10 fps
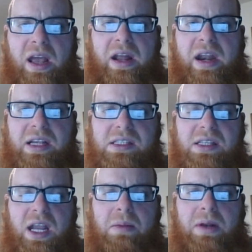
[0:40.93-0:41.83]
and an
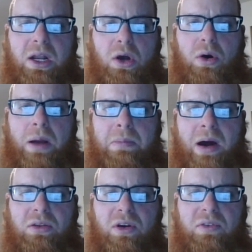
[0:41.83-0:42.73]
extremely low
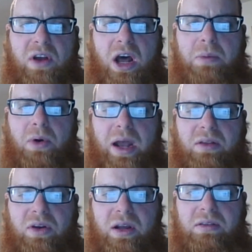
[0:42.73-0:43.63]
amount of
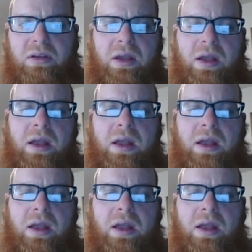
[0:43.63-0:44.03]
carbohydrate.